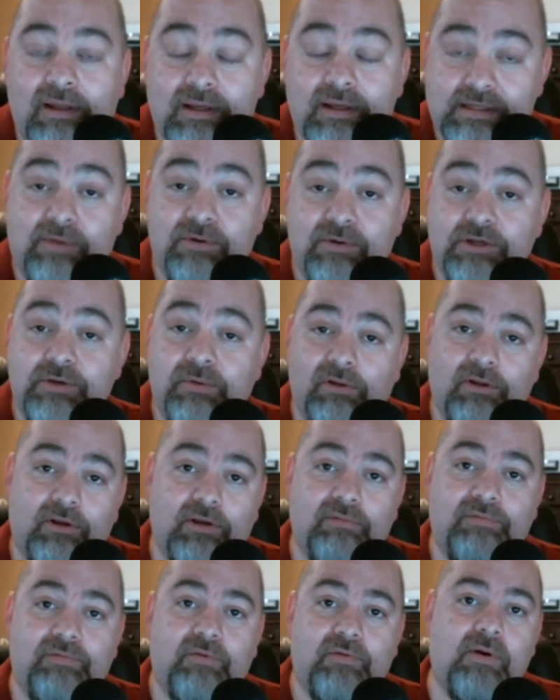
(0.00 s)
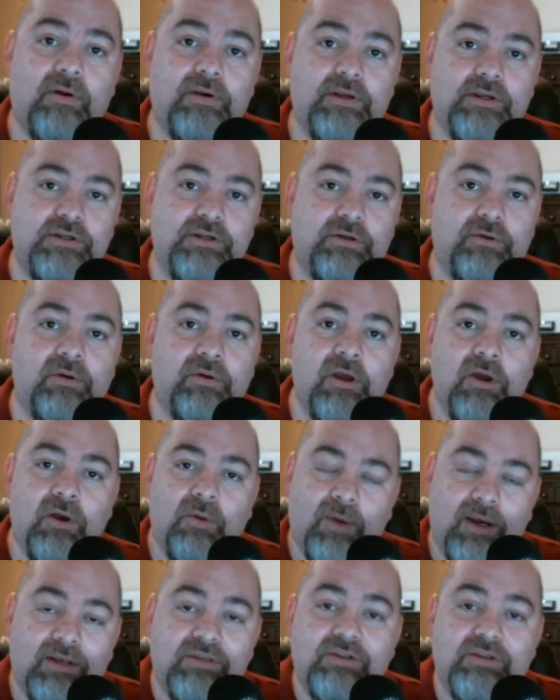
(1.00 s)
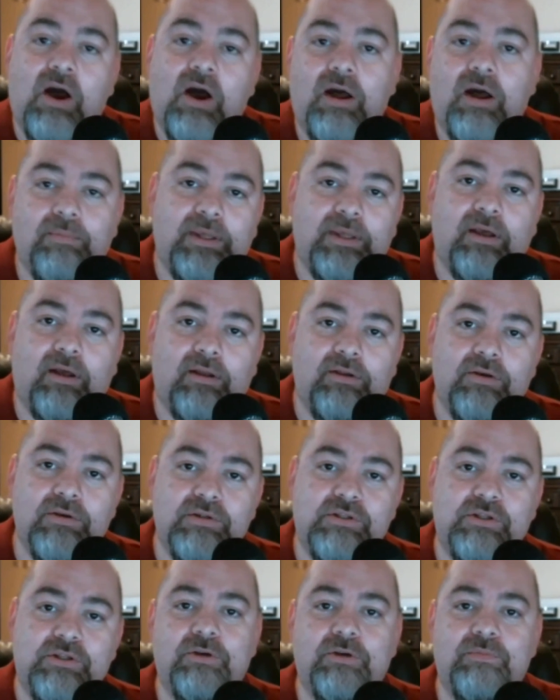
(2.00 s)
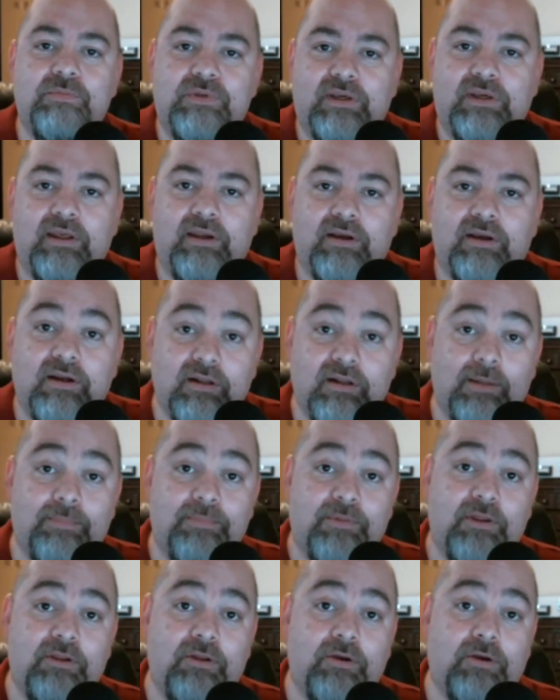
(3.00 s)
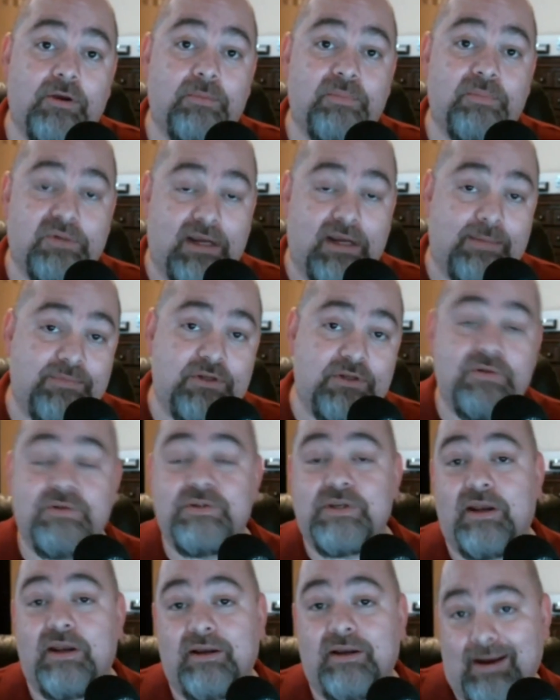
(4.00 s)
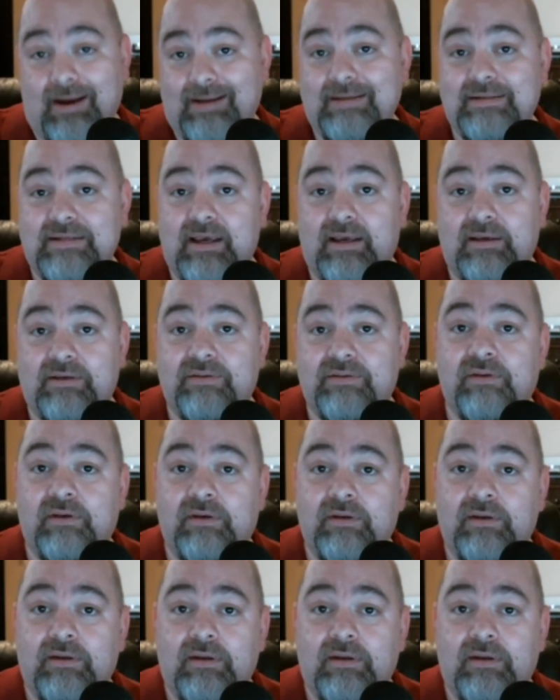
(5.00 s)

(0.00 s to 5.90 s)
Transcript: is that what you were looking for? Did you want to taunt me on YouTube to get a clip that you could perhaps use out of context